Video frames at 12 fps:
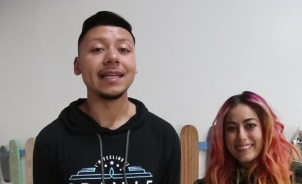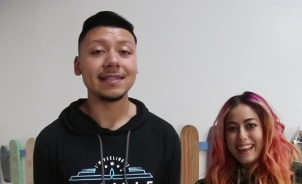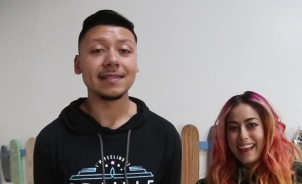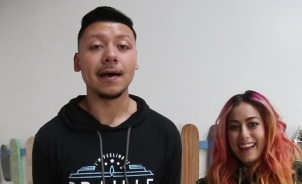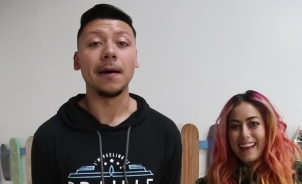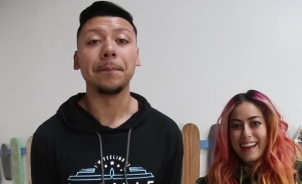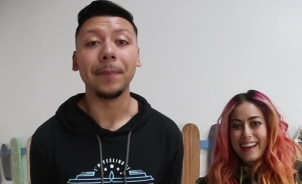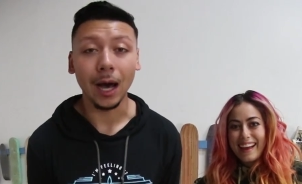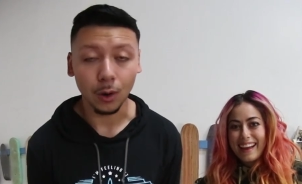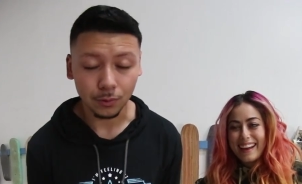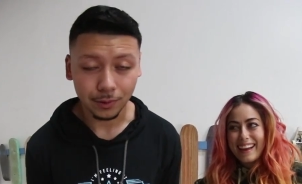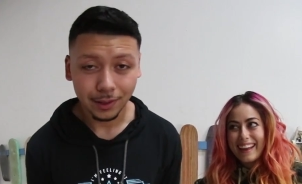Speaker 1: is about.
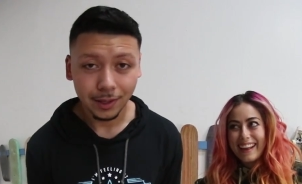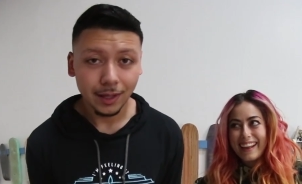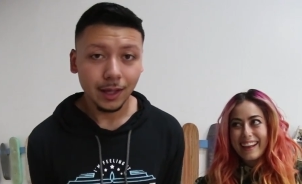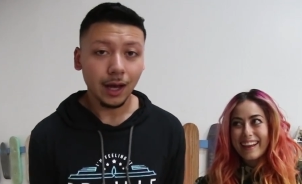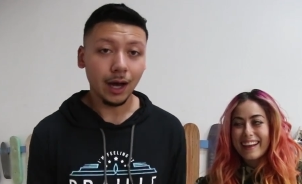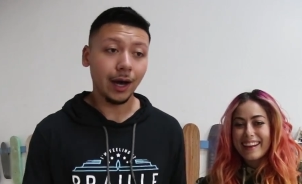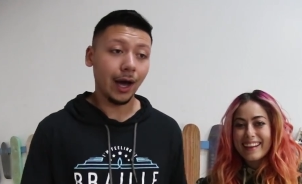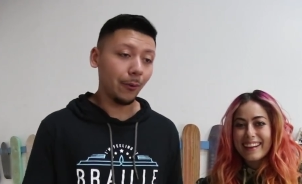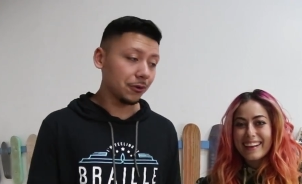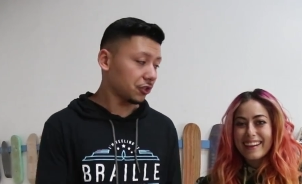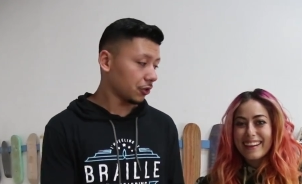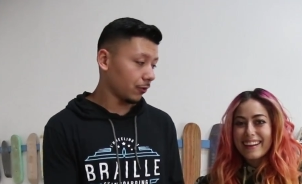Uh, I
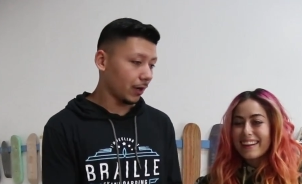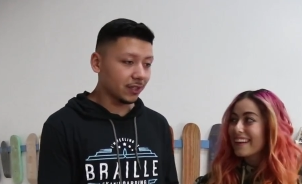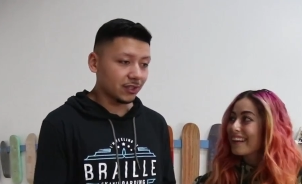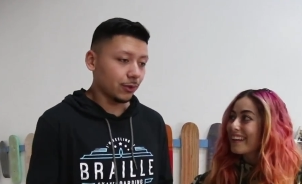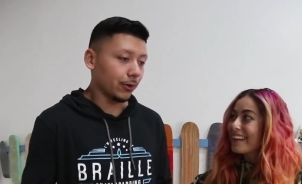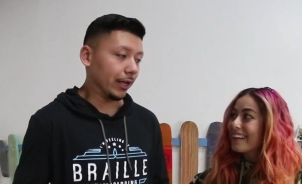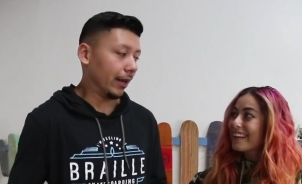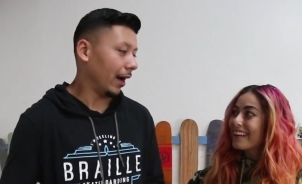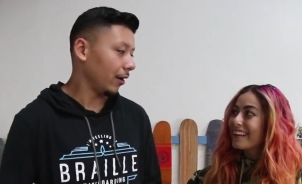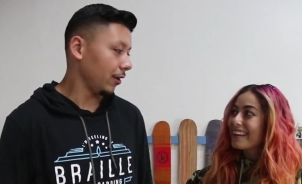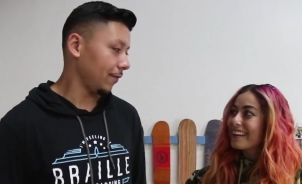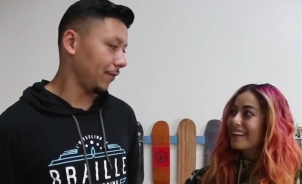want you to run us through it. How
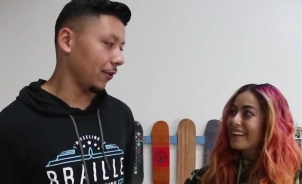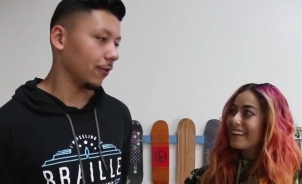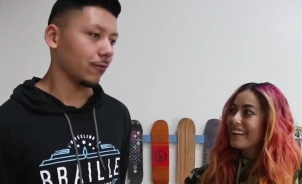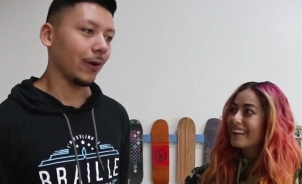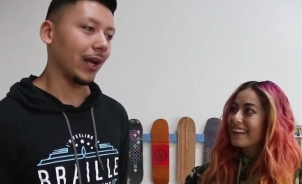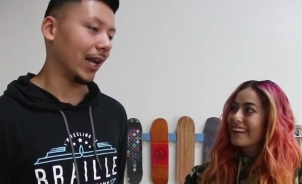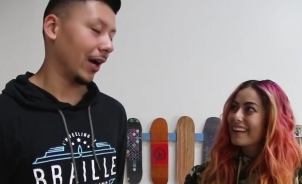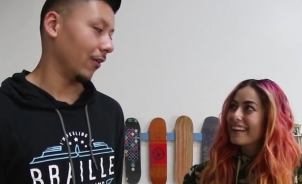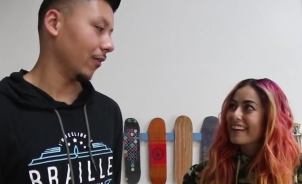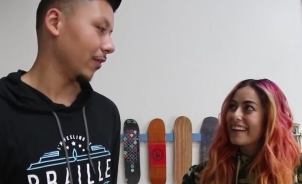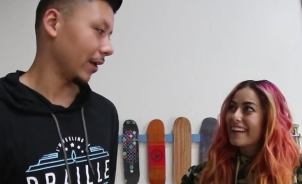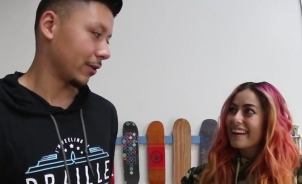do you feel right now?
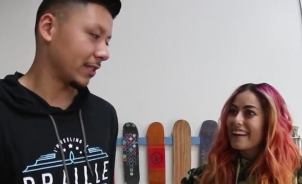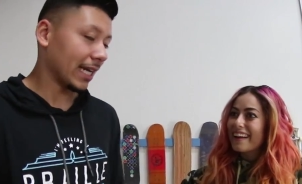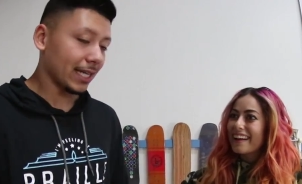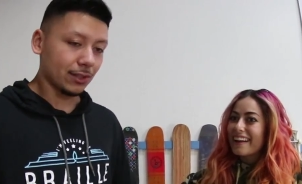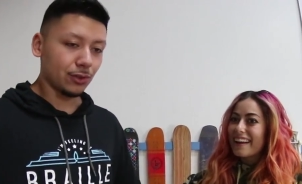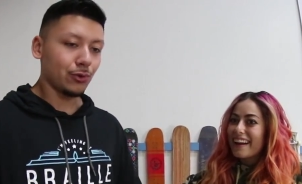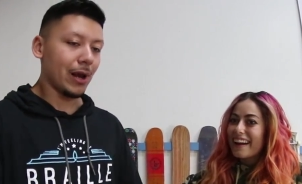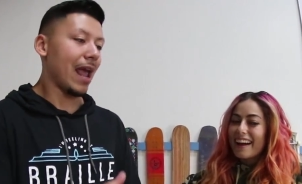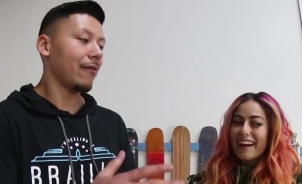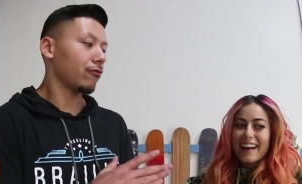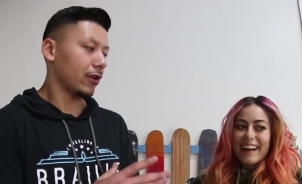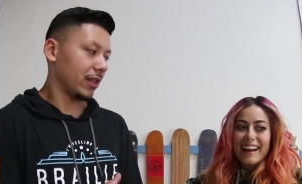Like, take us through
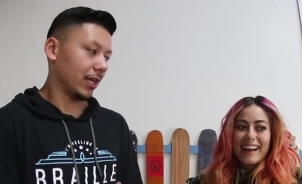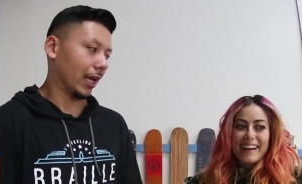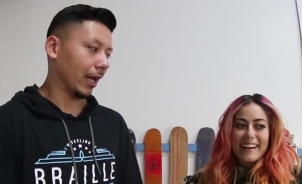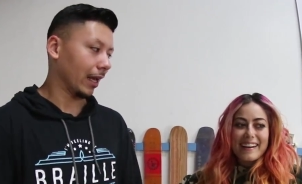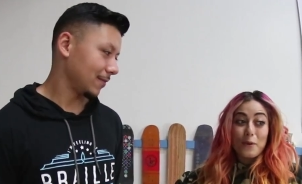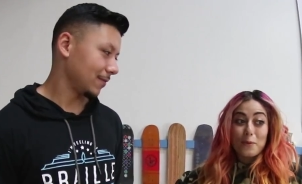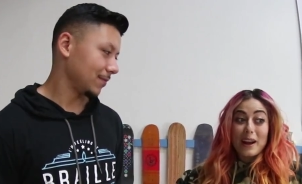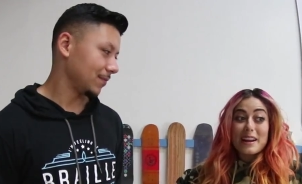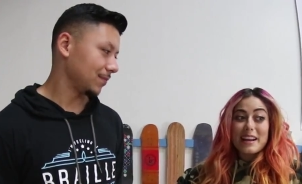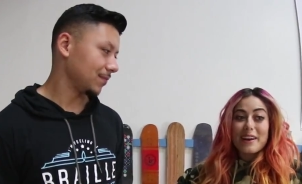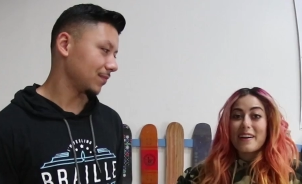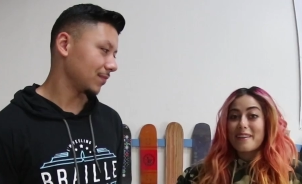everything.
Speaker 2: Well, right
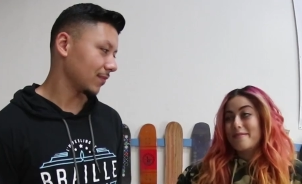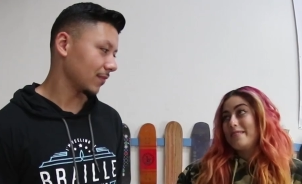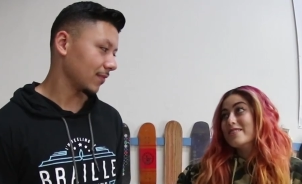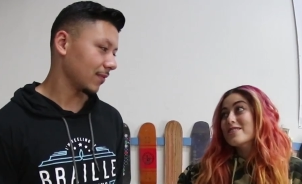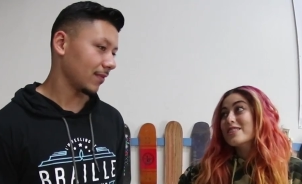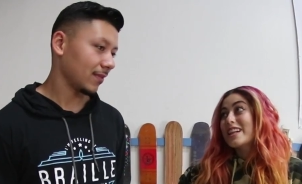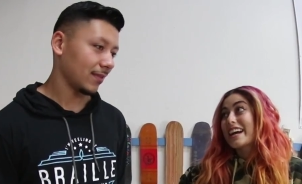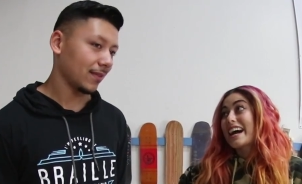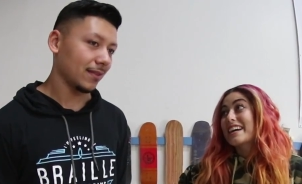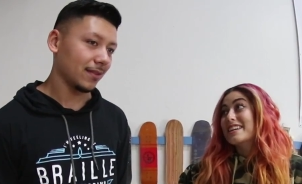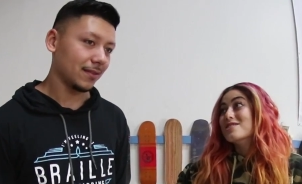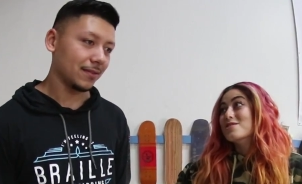now I feel like I
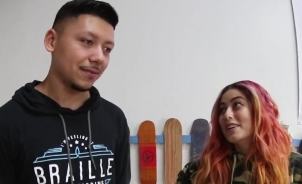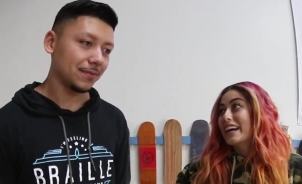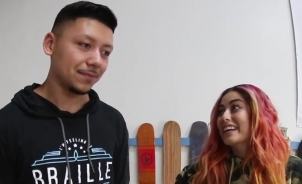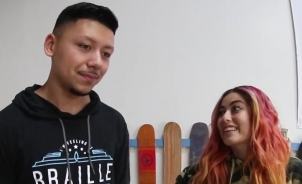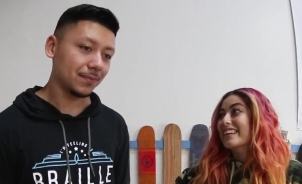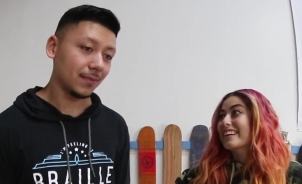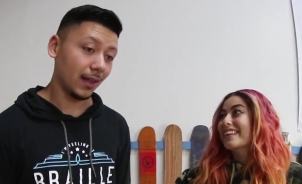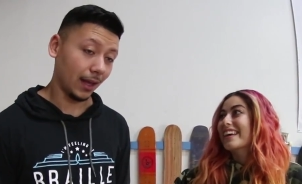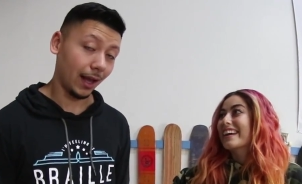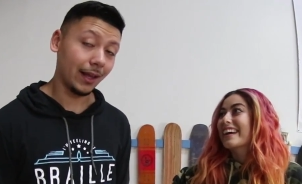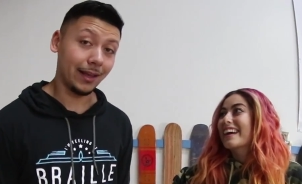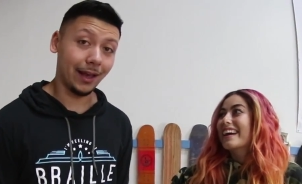can do anything. Like,
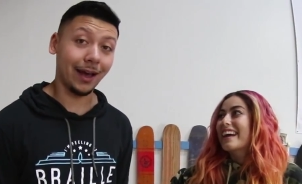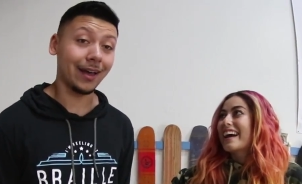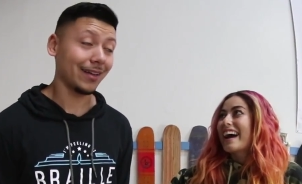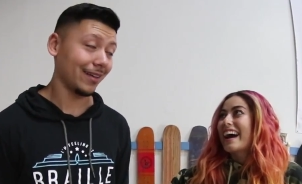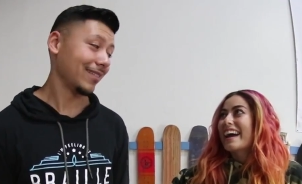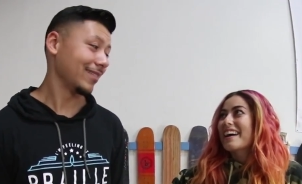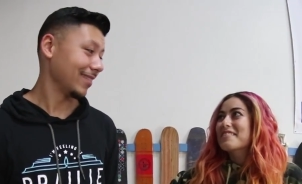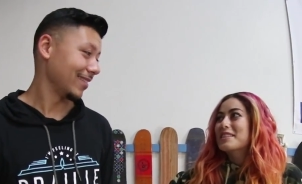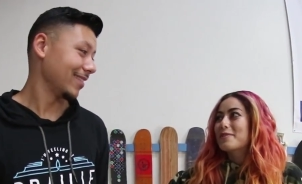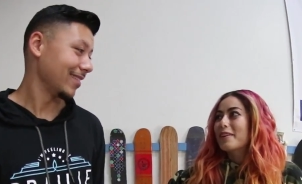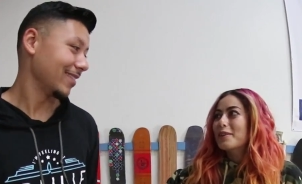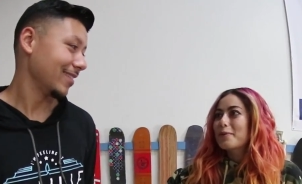yeah. I have this
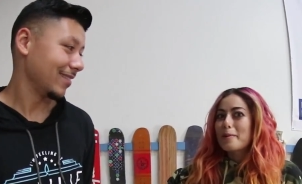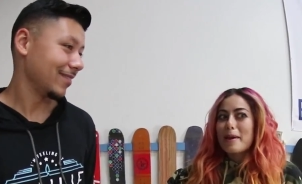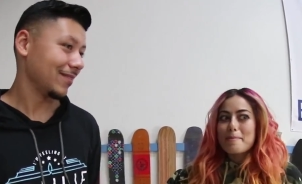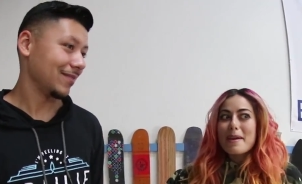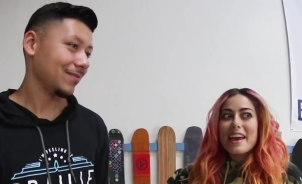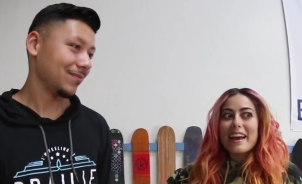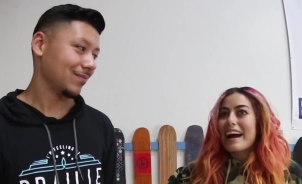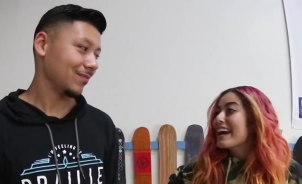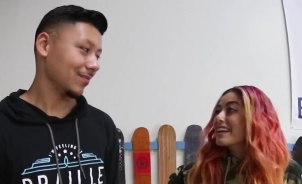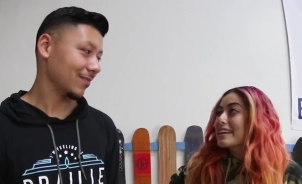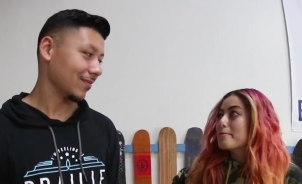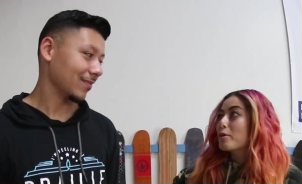feeling where I'm like, man, I
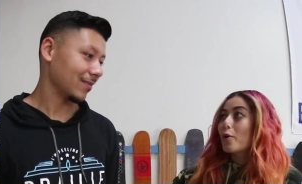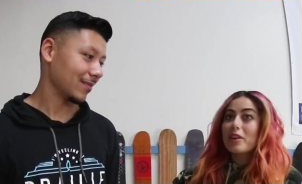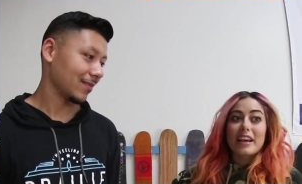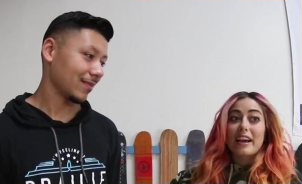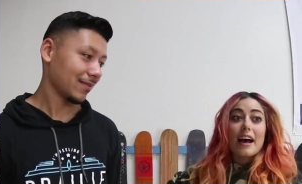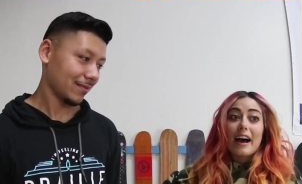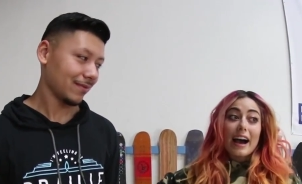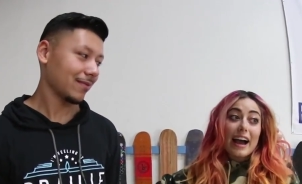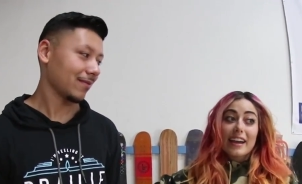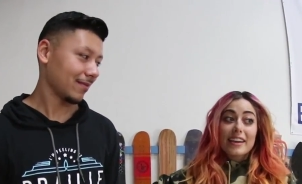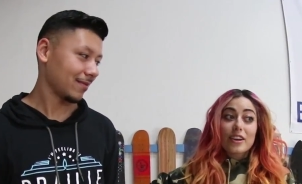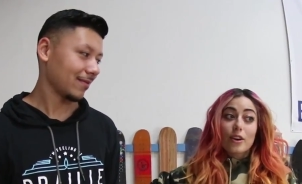can keep going. Like, I
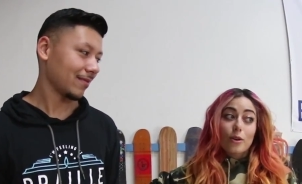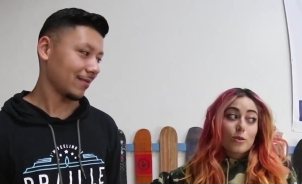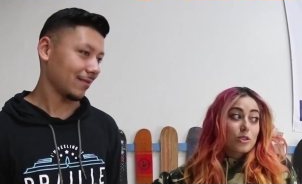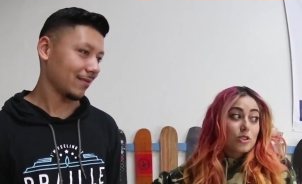can go